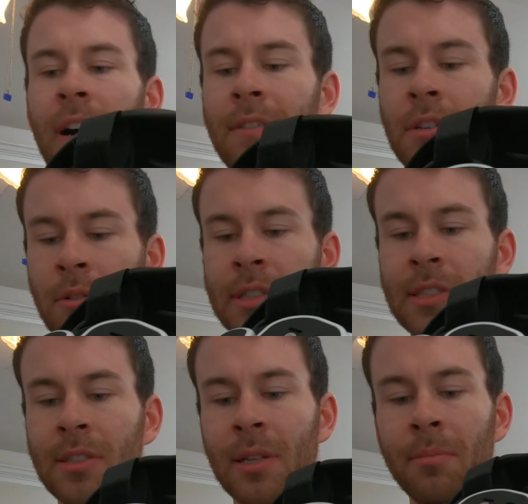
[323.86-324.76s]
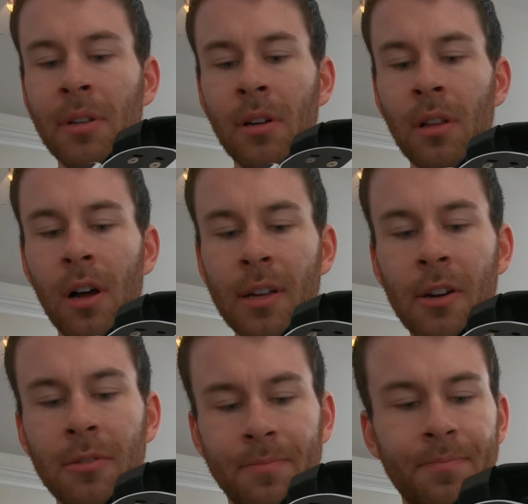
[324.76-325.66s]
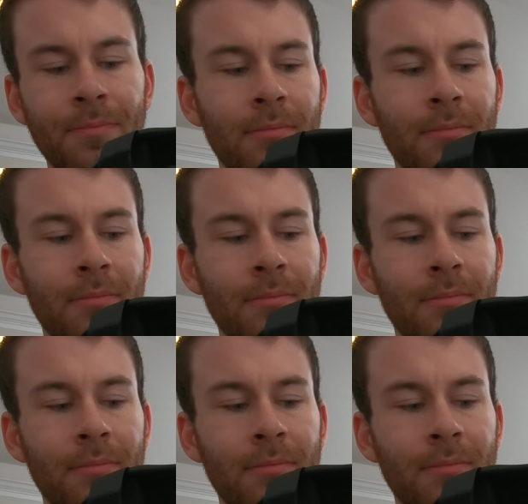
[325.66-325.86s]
5 degrees or something on lockout.